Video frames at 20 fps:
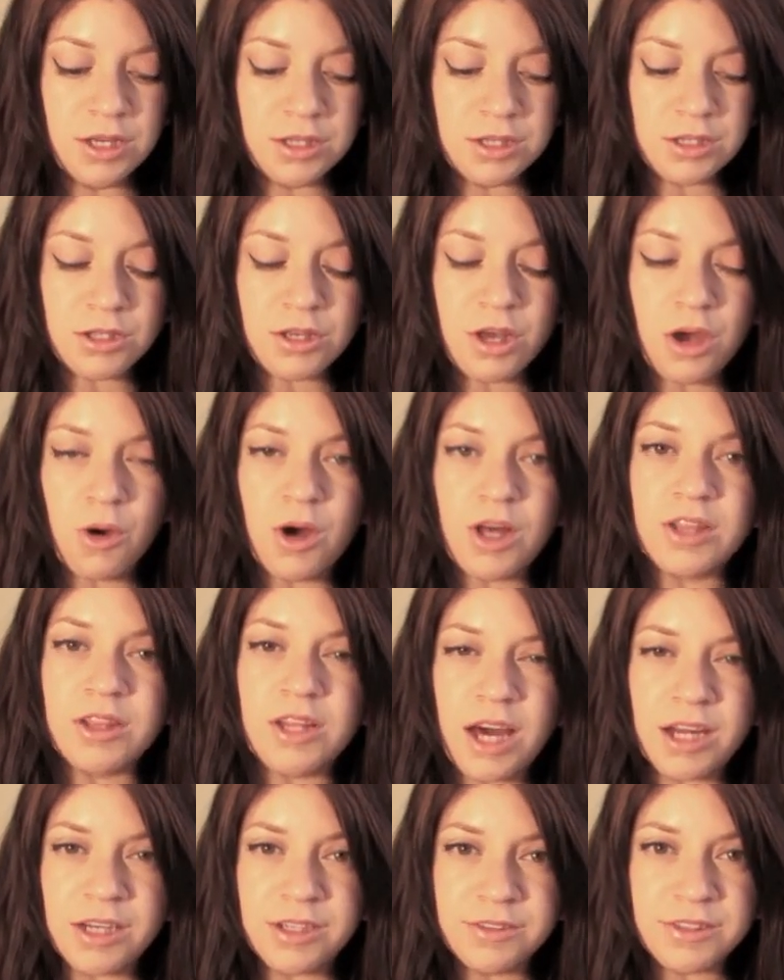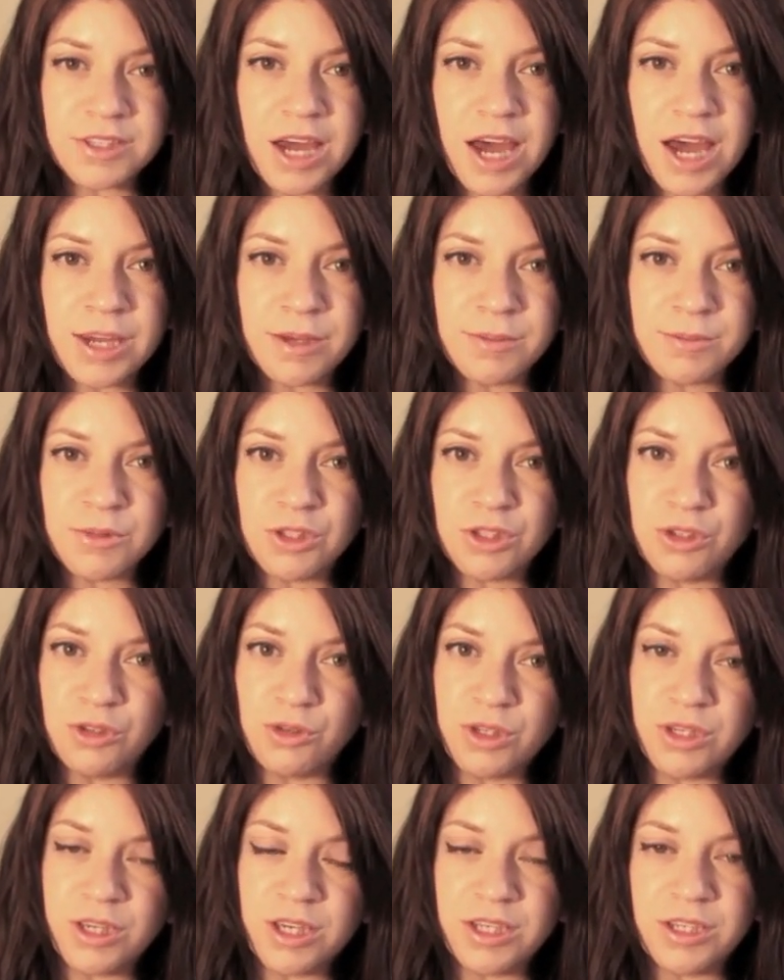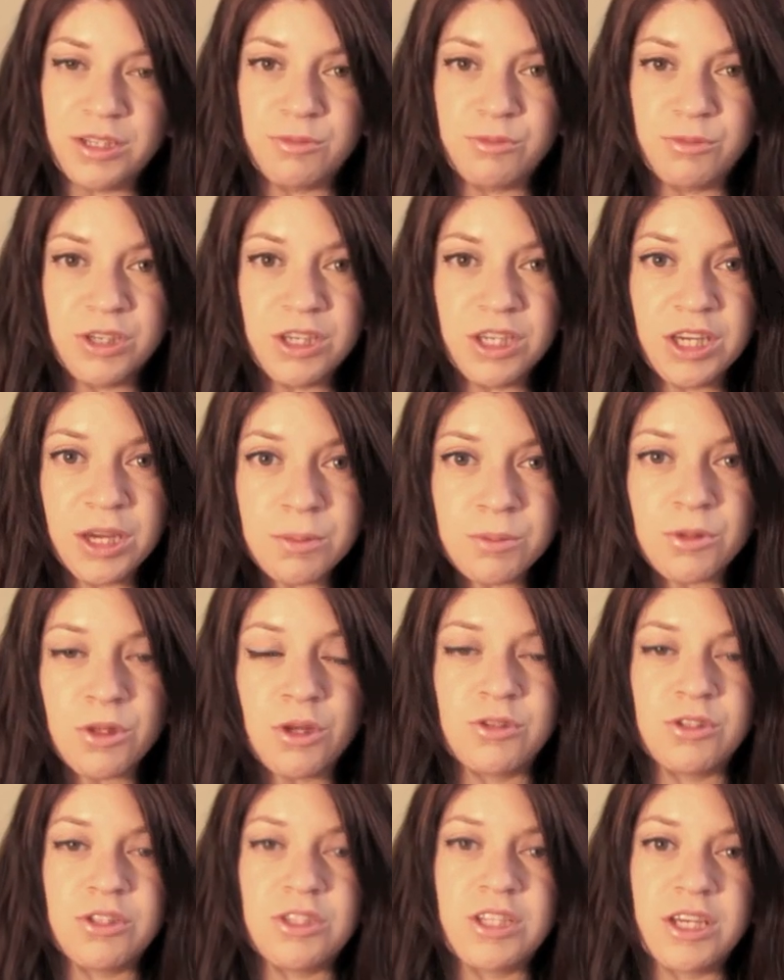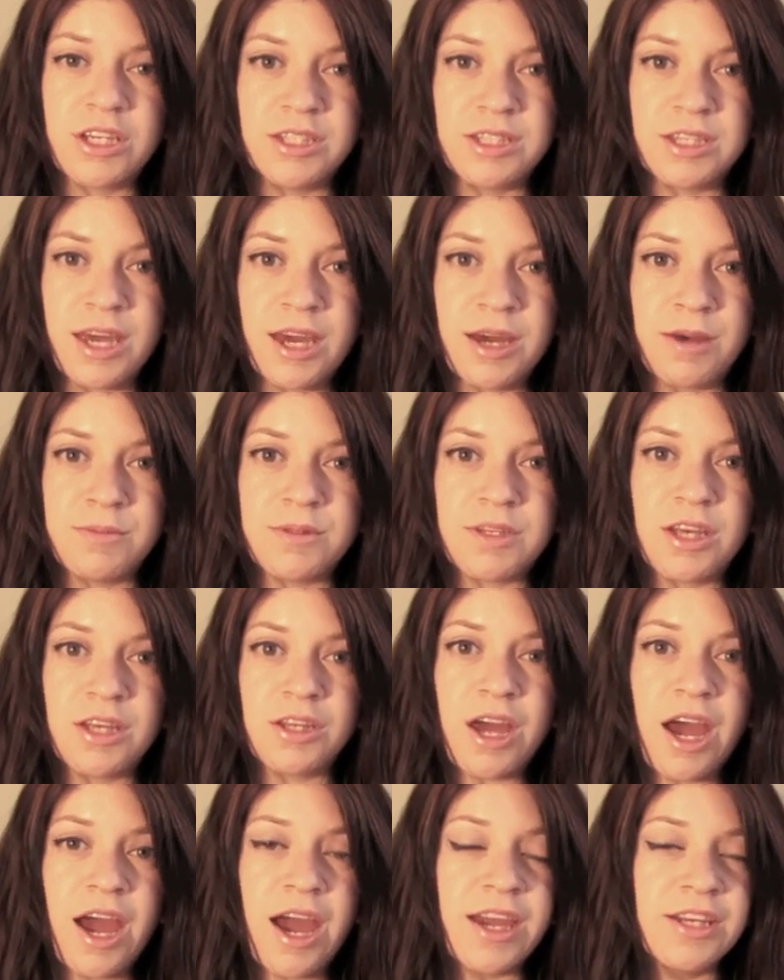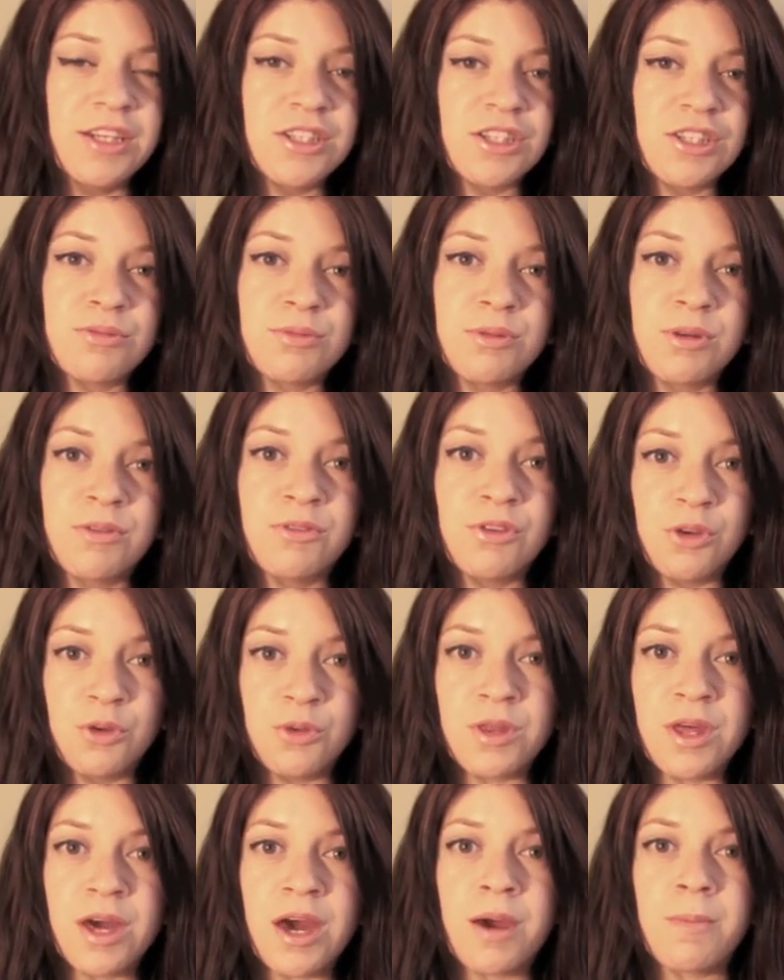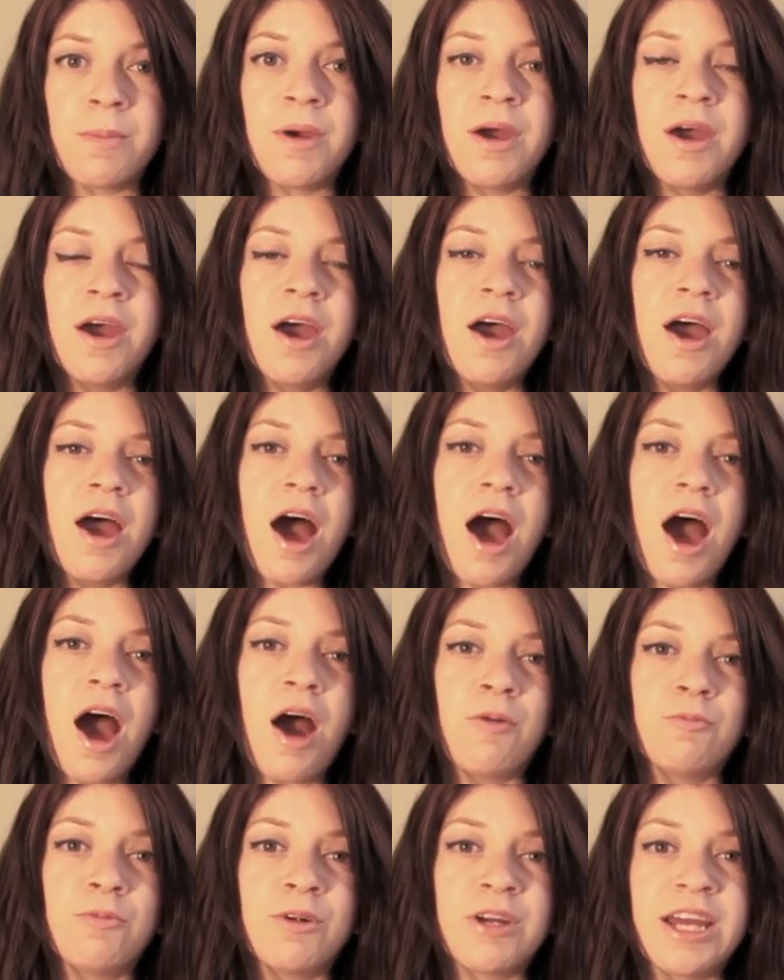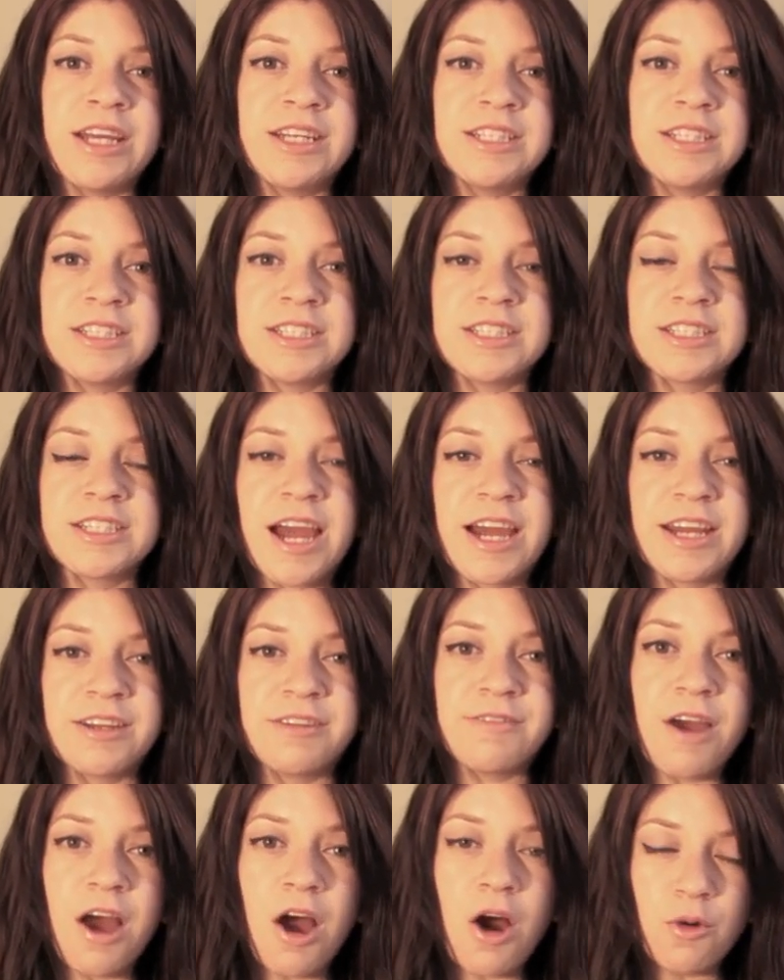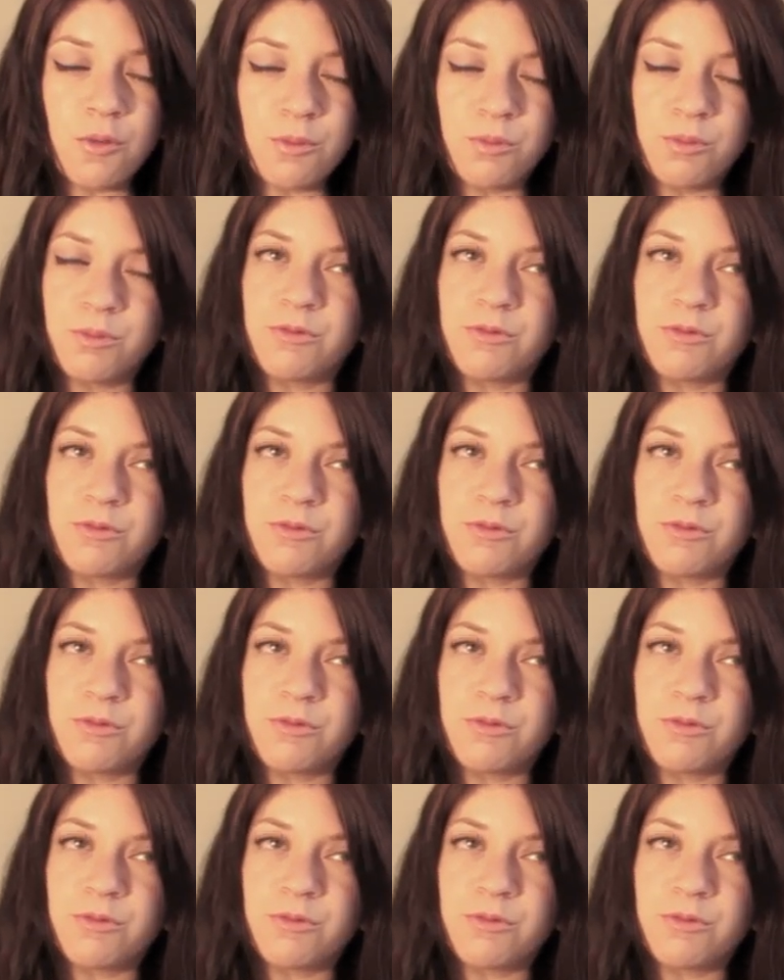So a lot of times you can keep those exams, and I just reviewed them. What I did to kind of help